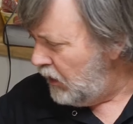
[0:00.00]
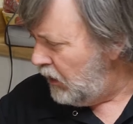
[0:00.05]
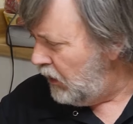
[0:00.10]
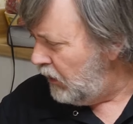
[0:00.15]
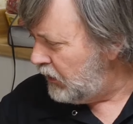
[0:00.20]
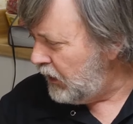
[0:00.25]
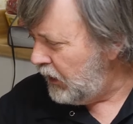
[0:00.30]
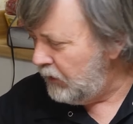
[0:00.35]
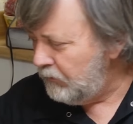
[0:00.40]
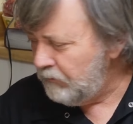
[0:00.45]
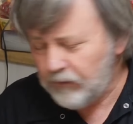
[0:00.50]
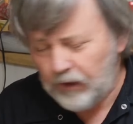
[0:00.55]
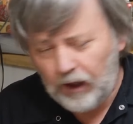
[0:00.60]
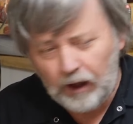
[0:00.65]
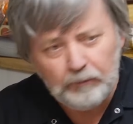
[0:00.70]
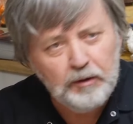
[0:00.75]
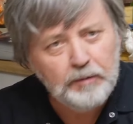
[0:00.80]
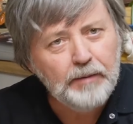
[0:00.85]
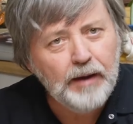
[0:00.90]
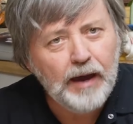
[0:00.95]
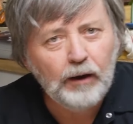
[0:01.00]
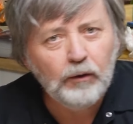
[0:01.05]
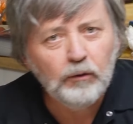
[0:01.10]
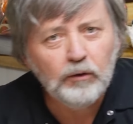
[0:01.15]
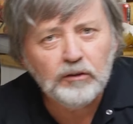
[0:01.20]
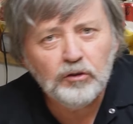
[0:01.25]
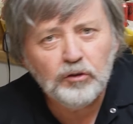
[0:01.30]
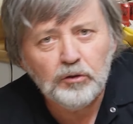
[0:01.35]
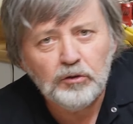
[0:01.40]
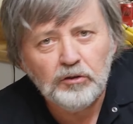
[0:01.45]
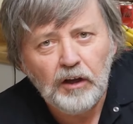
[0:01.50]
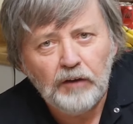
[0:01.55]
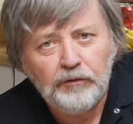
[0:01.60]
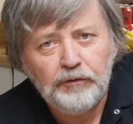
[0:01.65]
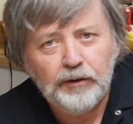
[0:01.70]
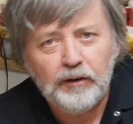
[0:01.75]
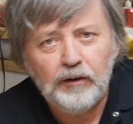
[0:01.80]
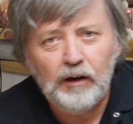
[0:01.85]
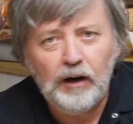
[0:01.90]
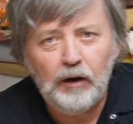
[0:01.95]
Okay, I'll be back as soon as I
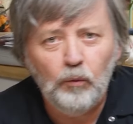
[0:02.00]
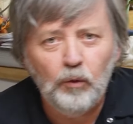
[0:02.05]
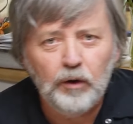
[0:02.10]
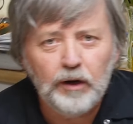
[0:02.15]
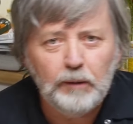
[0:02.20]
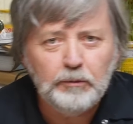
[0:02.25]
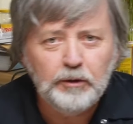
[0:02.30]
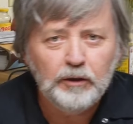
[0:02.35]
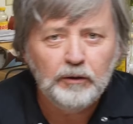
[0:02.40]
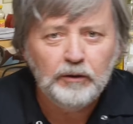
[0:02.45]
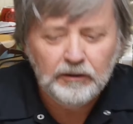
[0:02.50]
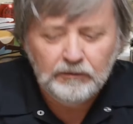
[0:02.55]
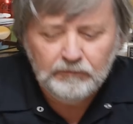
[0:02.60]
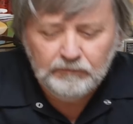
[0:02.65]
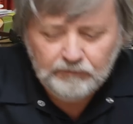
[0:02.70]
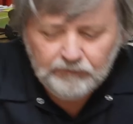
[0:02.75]
figure out what I'm doing.